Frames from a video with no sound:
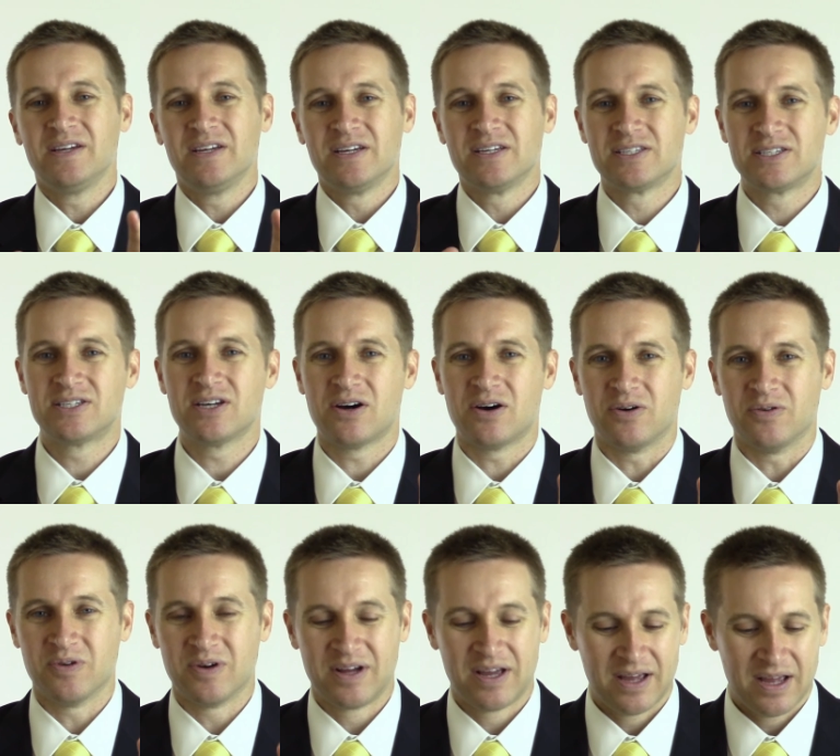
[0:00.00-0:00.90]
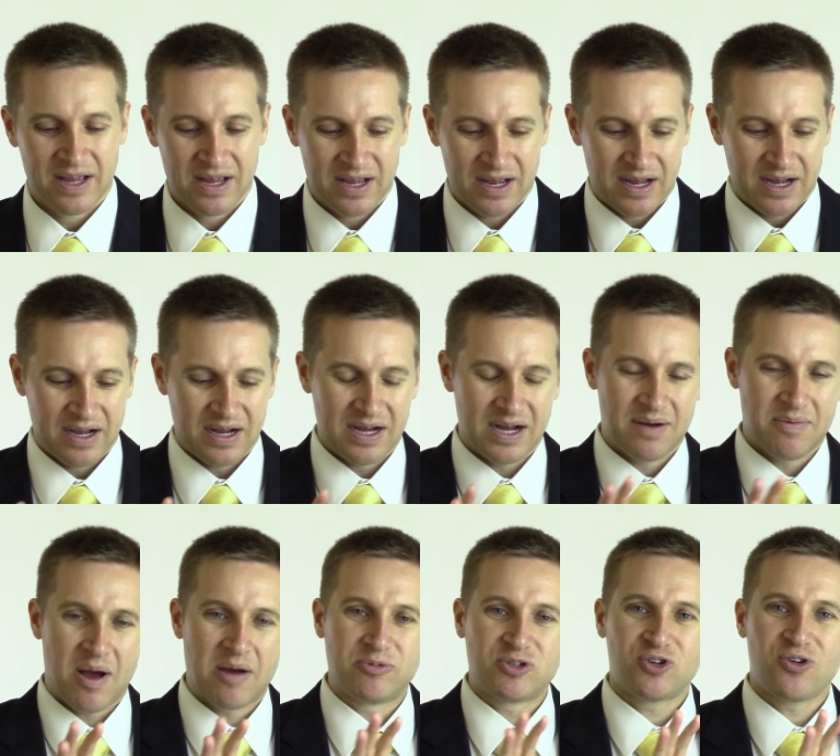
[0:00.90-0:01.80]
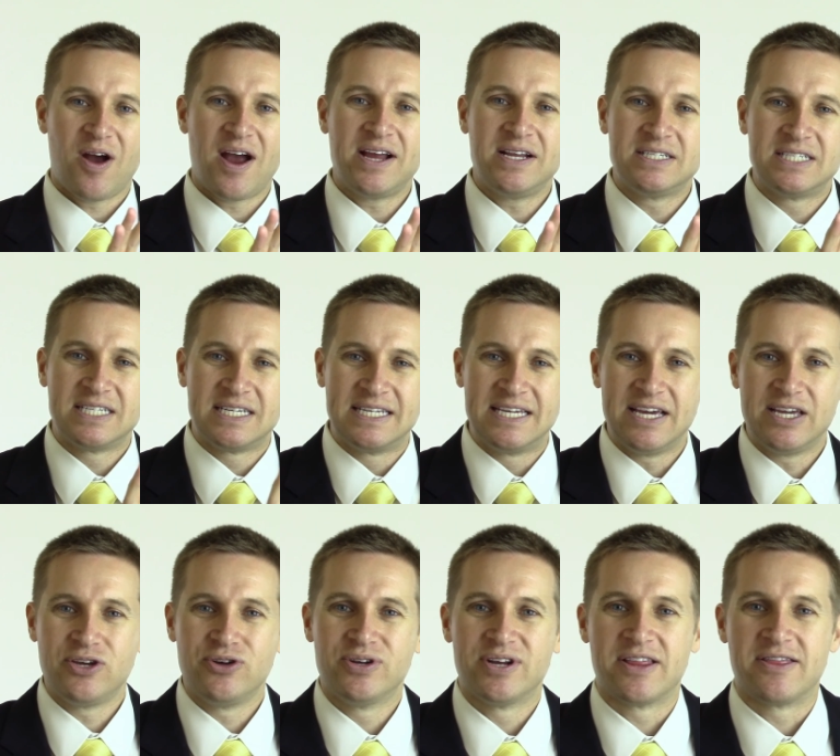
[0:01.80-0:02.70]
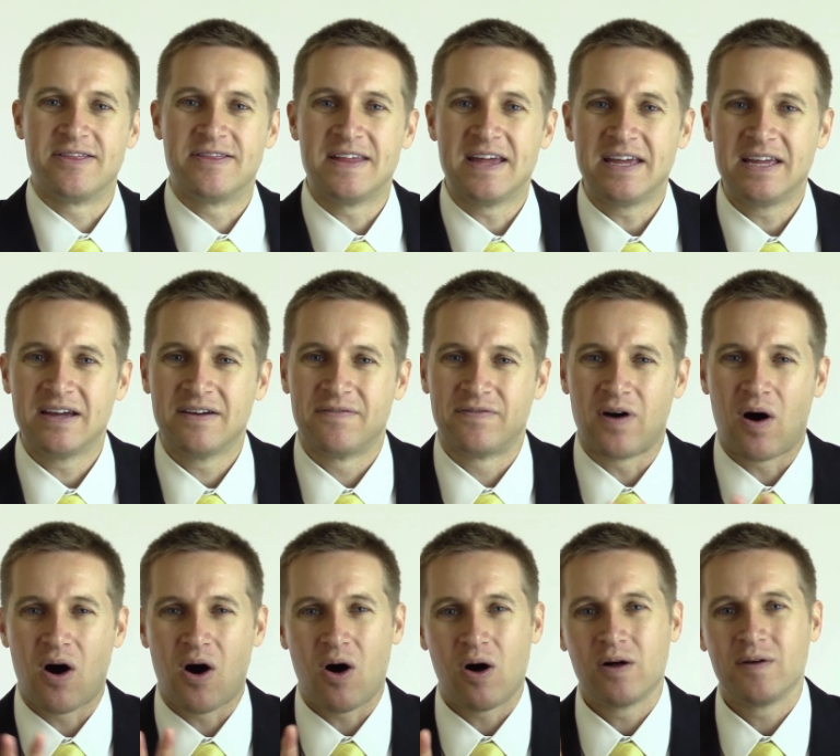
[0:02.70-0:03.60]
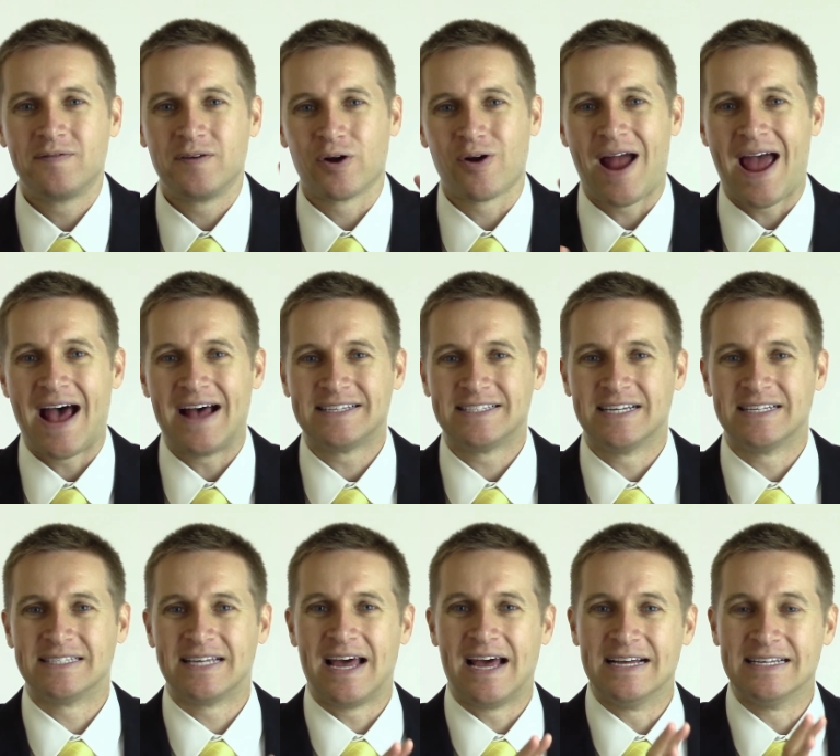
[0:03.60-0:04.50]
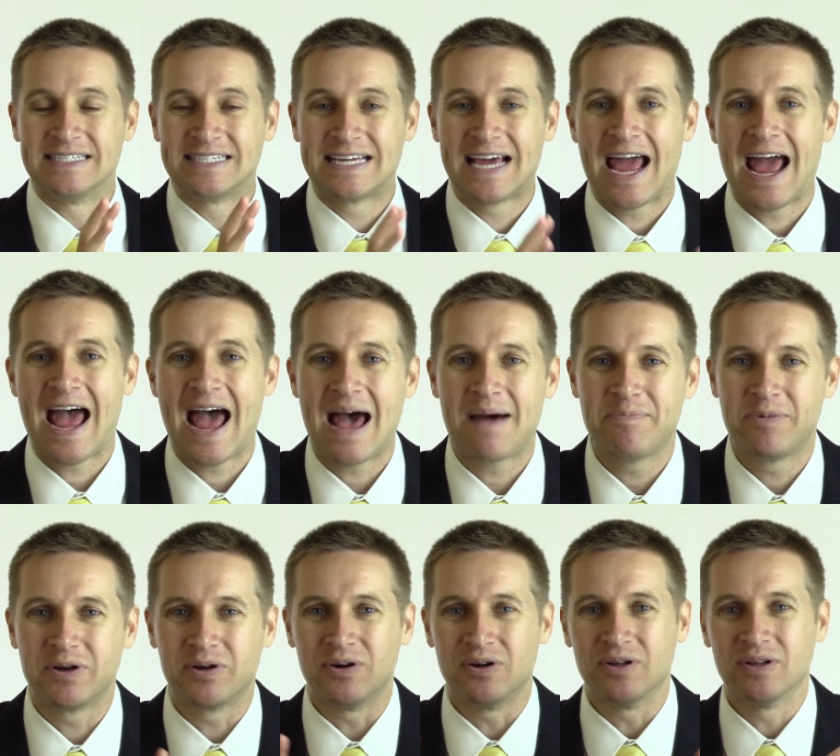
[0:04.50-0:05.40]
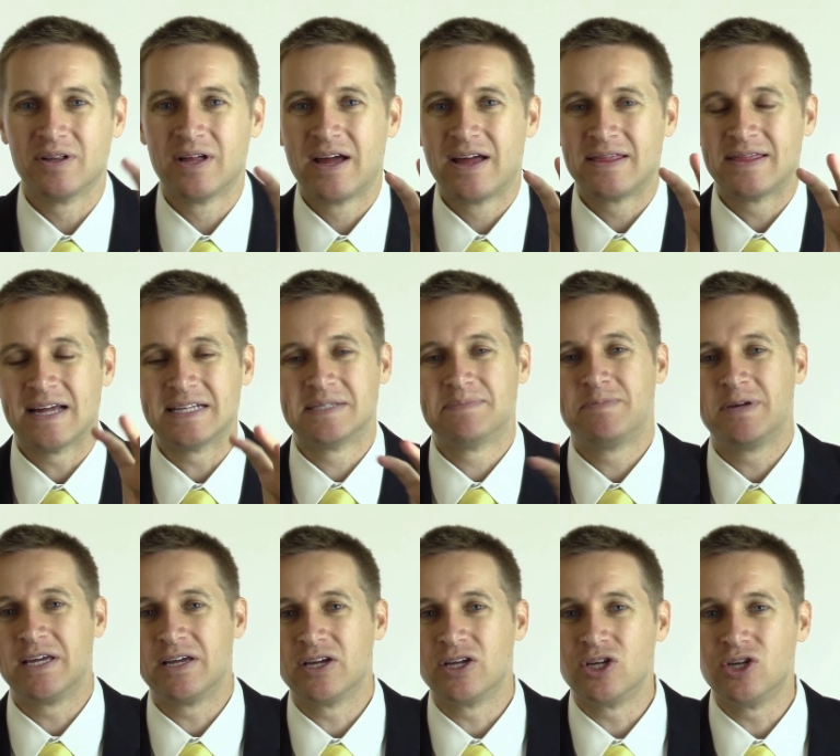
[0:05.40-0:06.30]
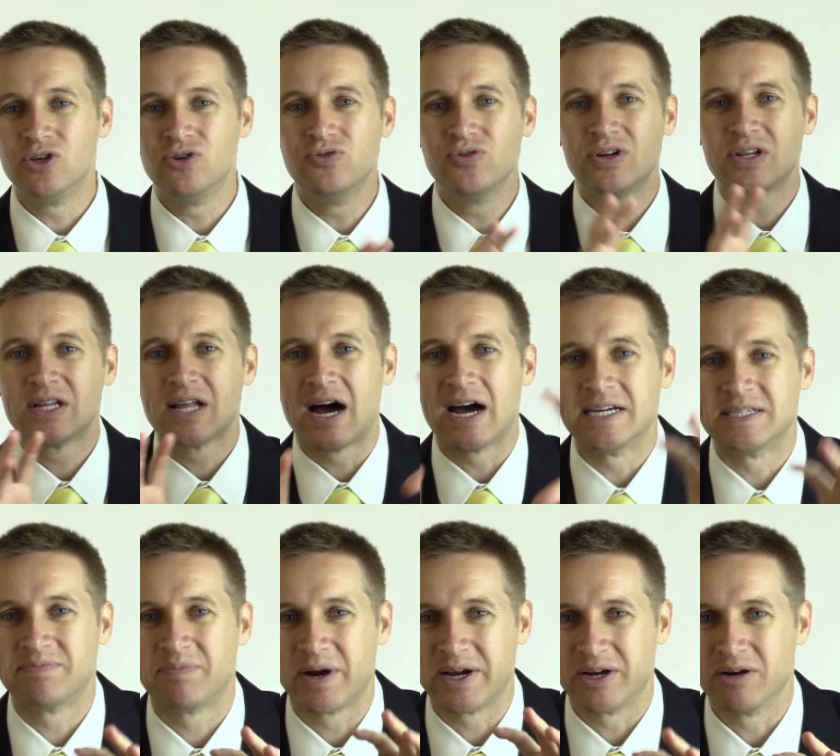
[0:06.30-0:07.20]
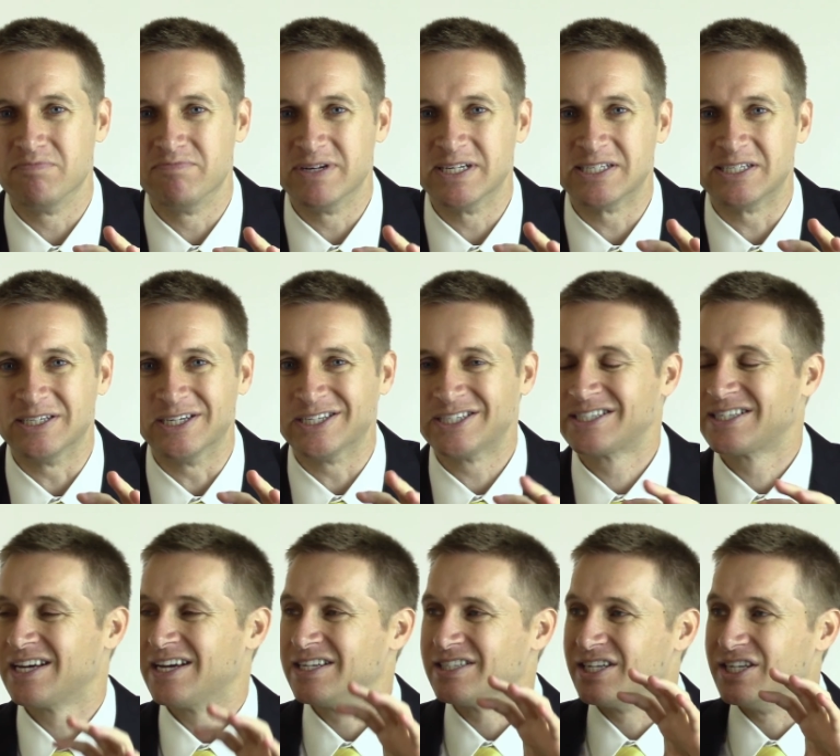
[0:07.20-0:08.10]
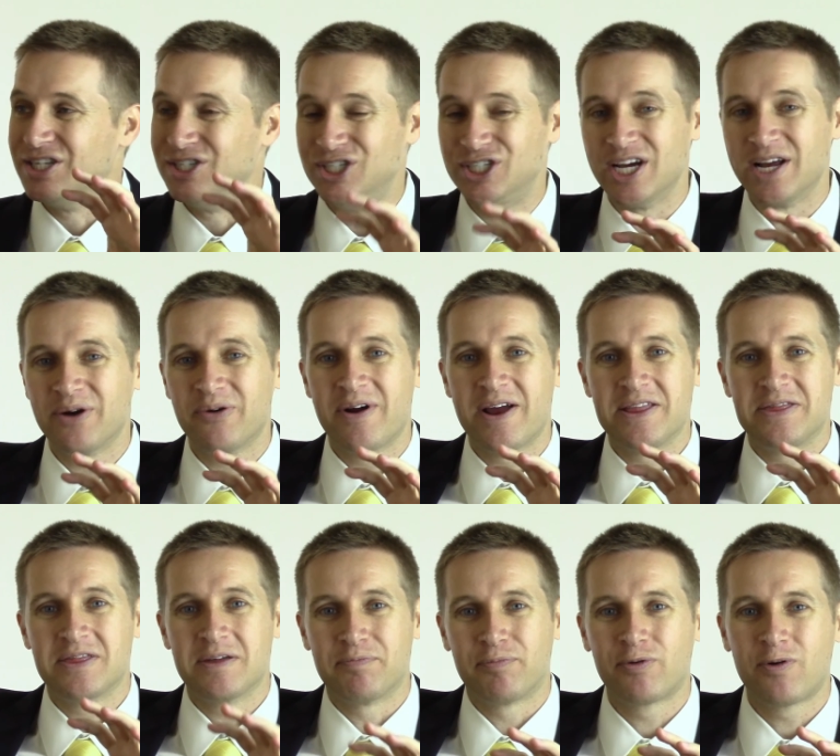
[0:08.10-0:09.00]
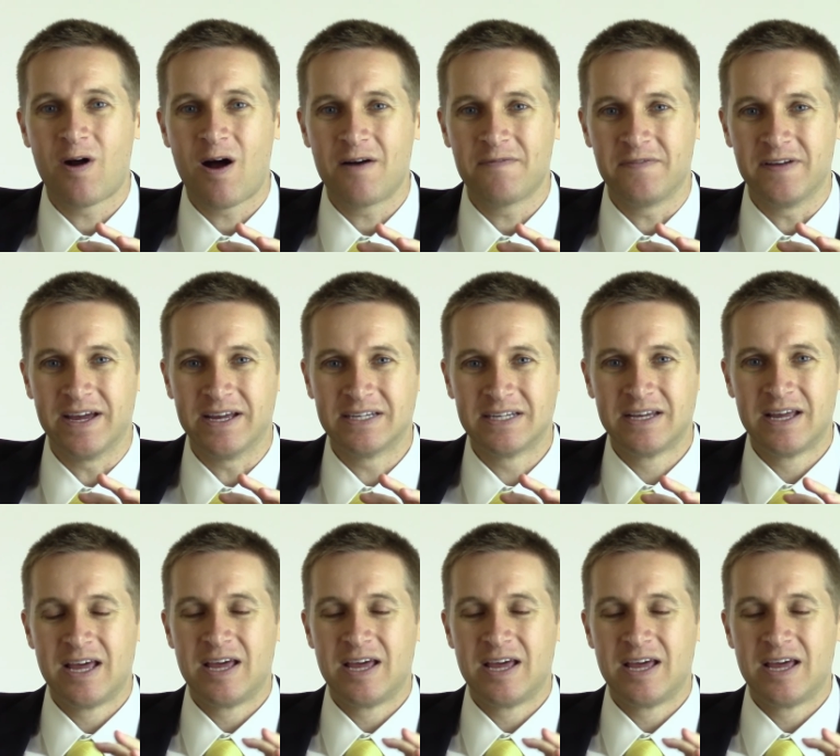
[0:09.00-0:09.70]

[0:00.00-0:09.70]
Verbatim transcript: So um, I'm trying to get you to think of all of your assets as capital that's being utilized by your business to generate the profit,